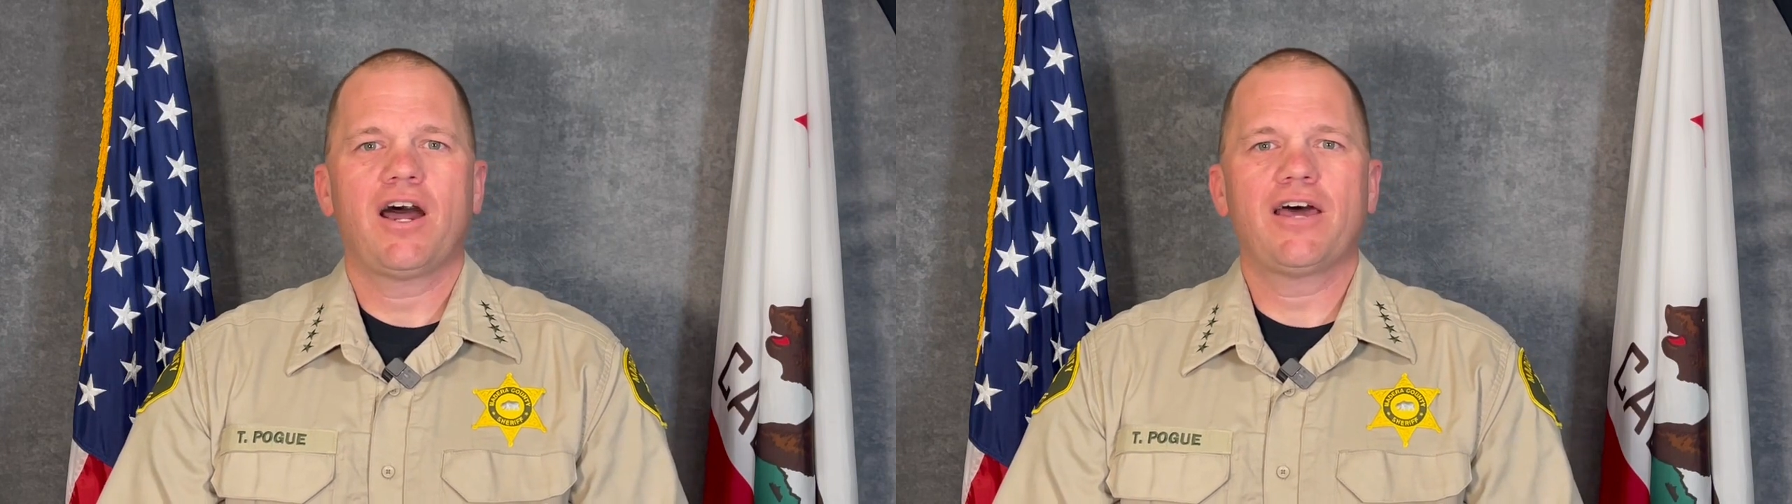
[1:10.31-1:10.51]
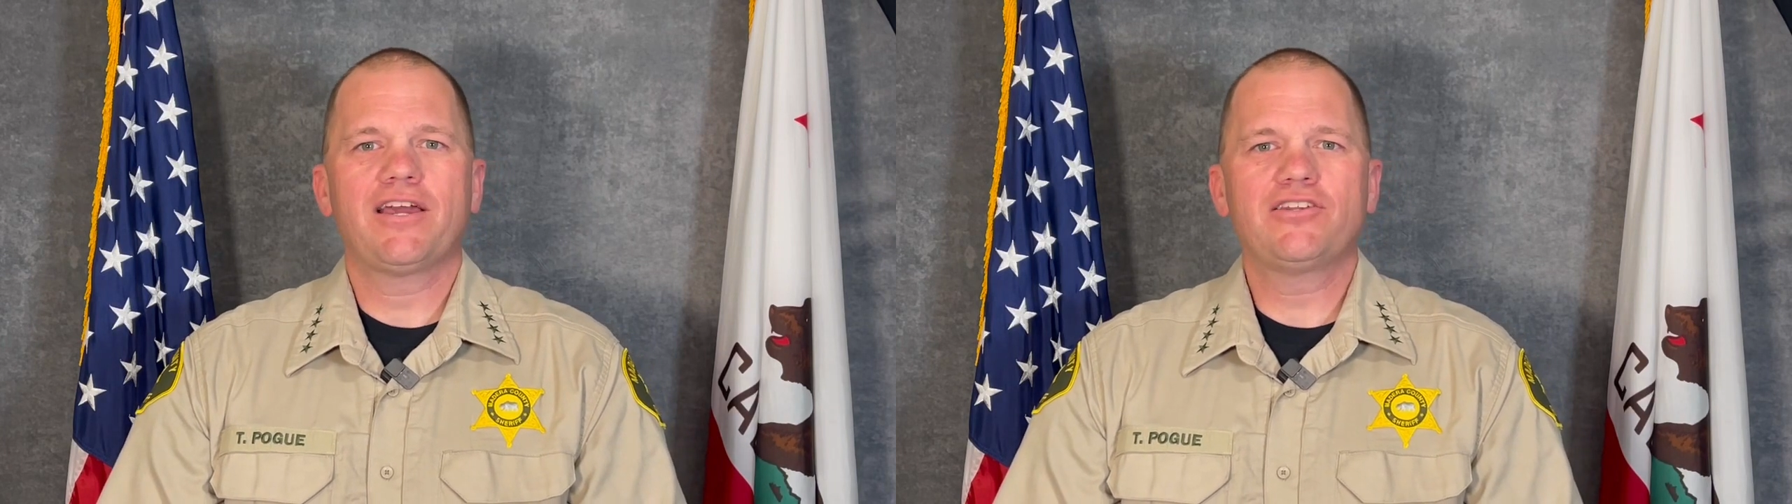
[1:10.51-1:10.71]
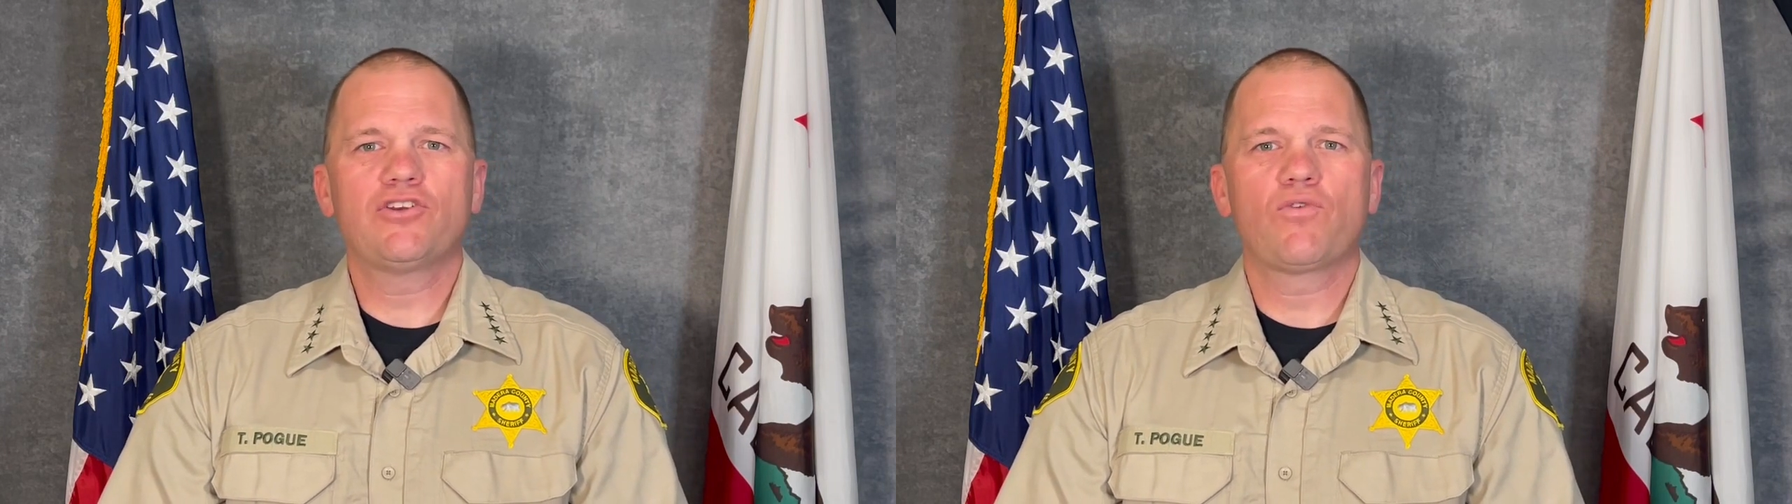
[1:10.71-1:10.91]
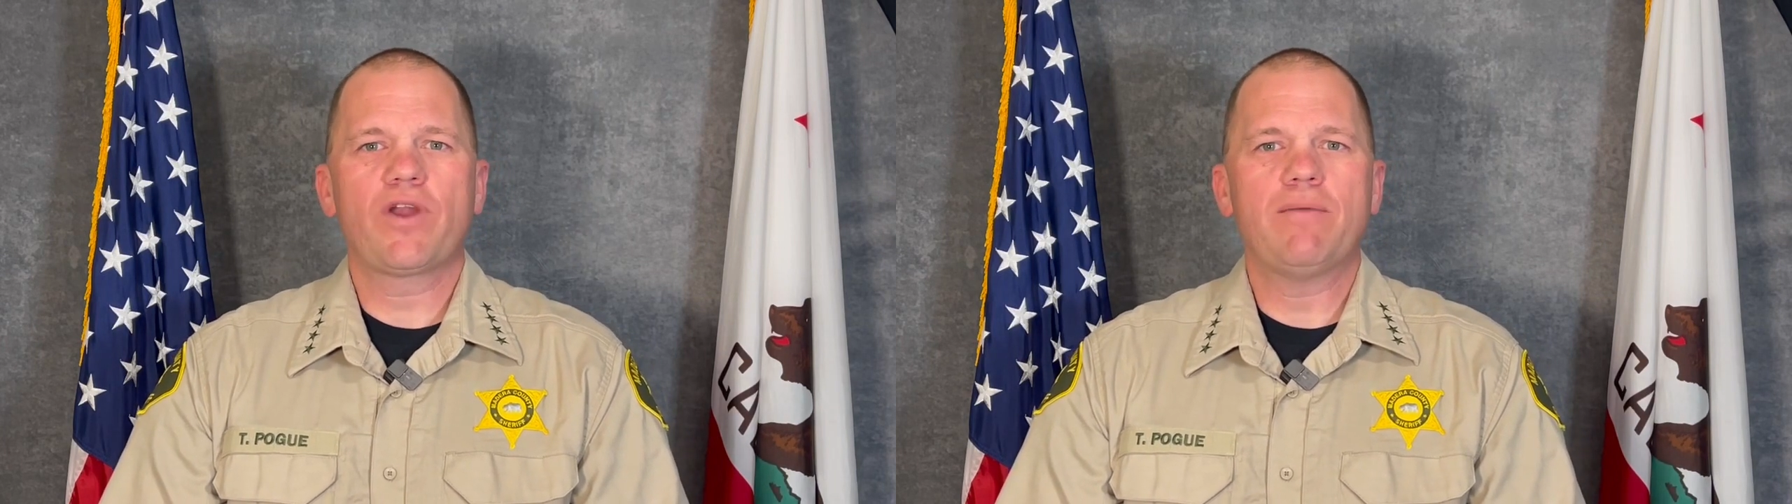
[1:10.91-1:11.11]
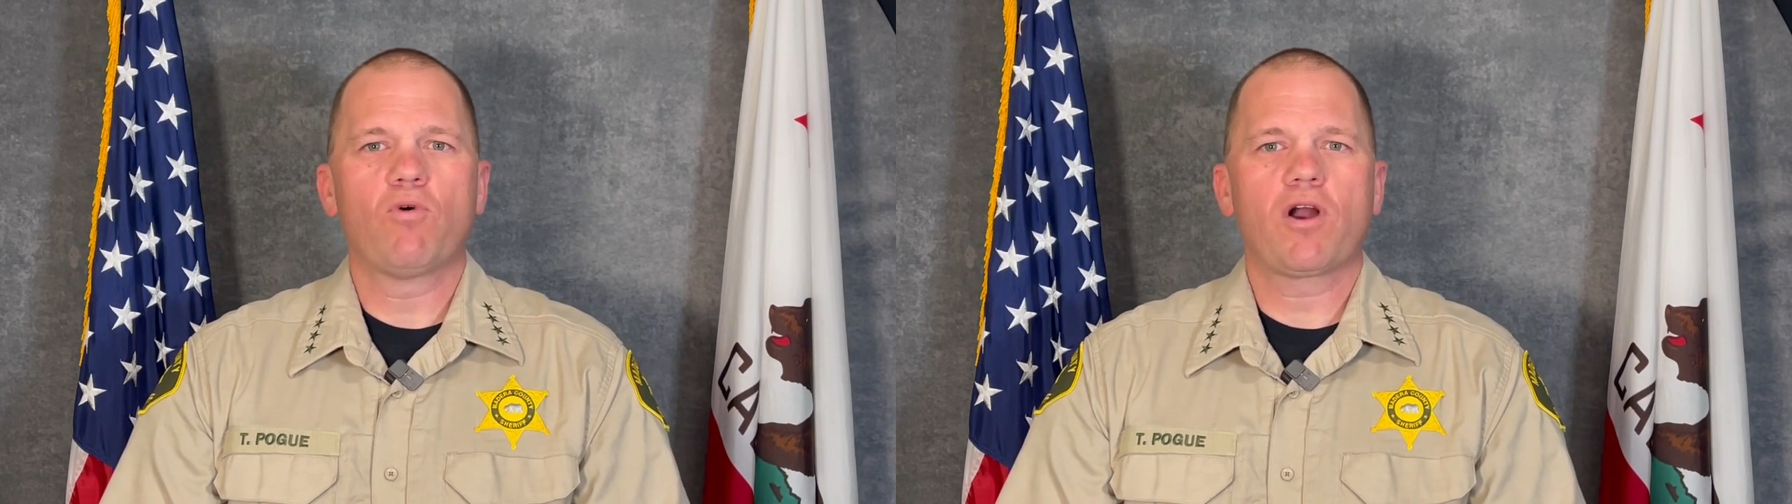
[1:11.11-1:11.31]
I'd like to
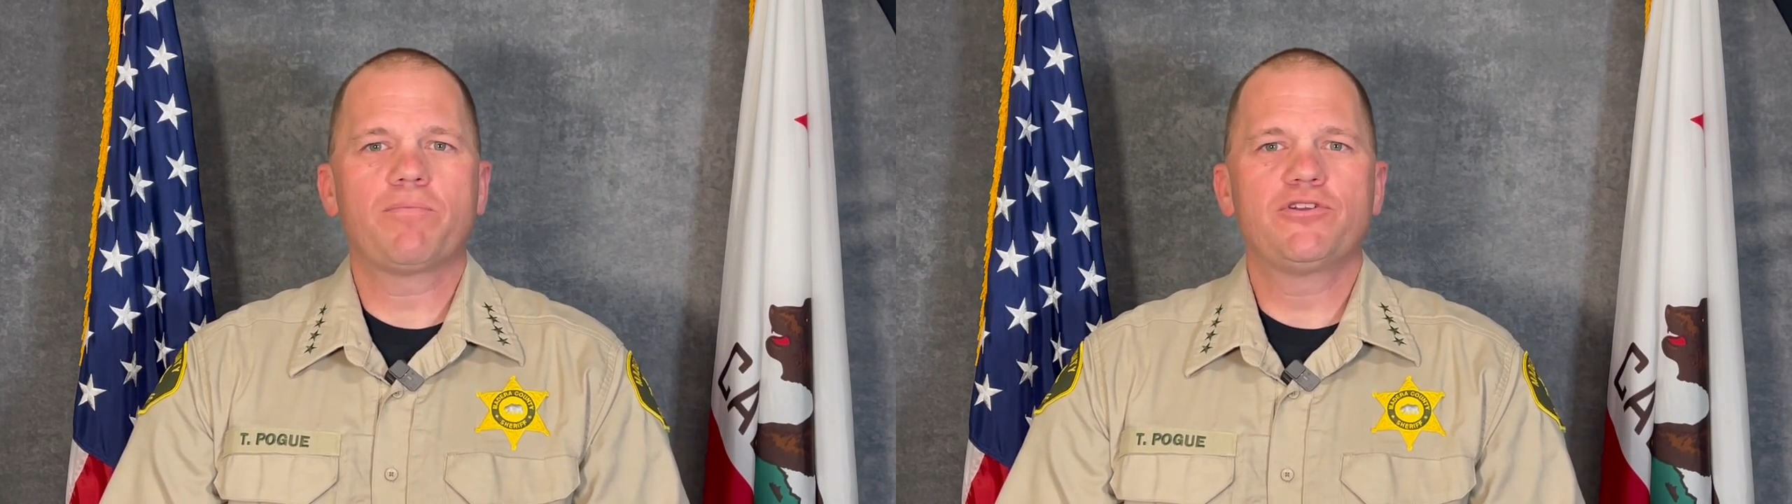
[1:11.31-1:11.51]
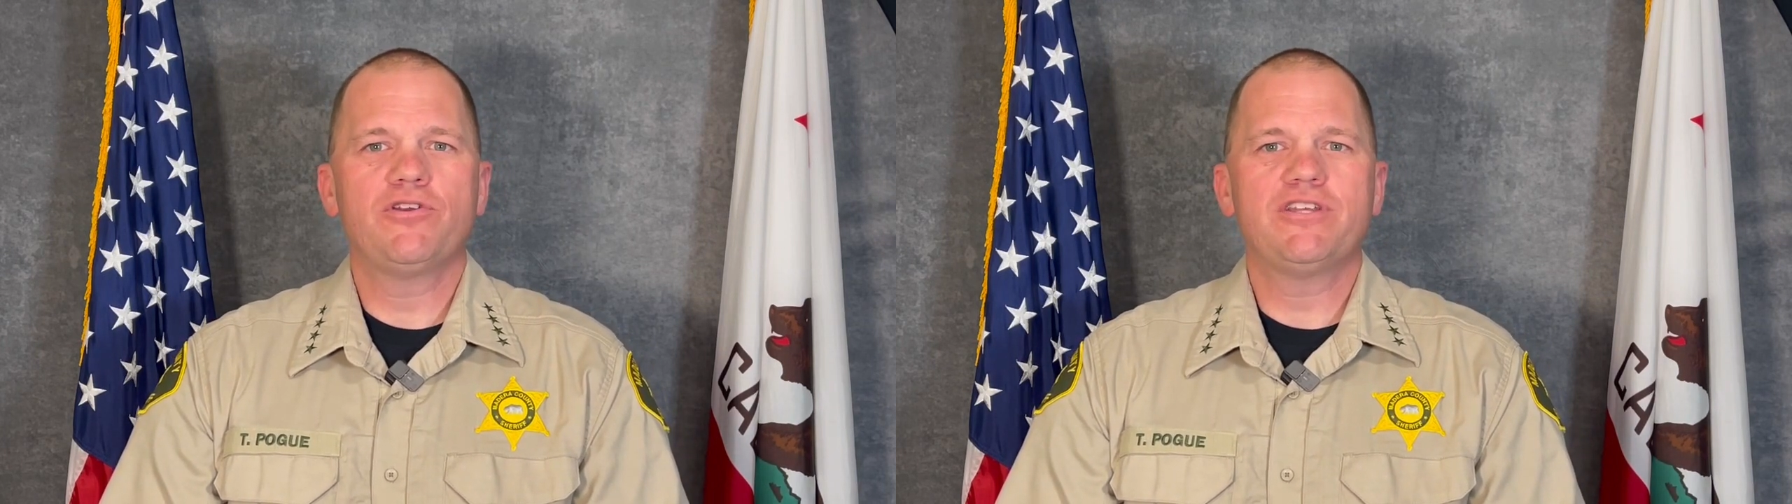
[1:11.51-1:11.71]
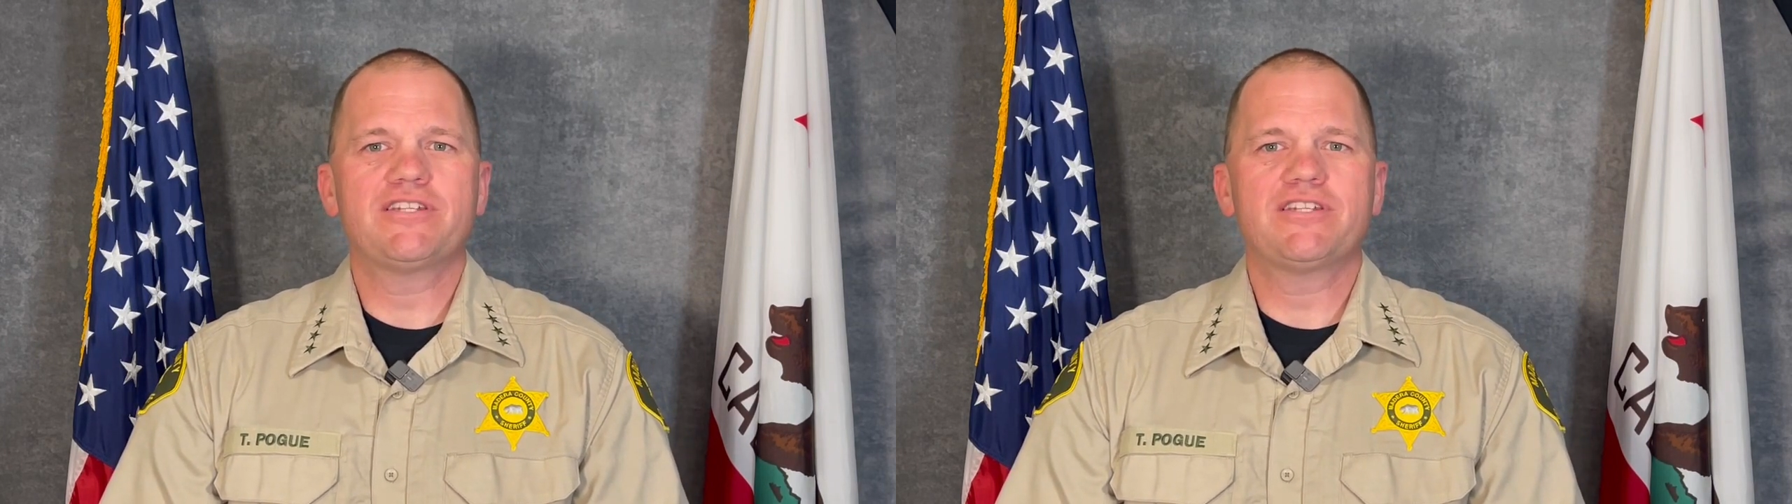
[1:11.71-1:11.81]
create more opportunities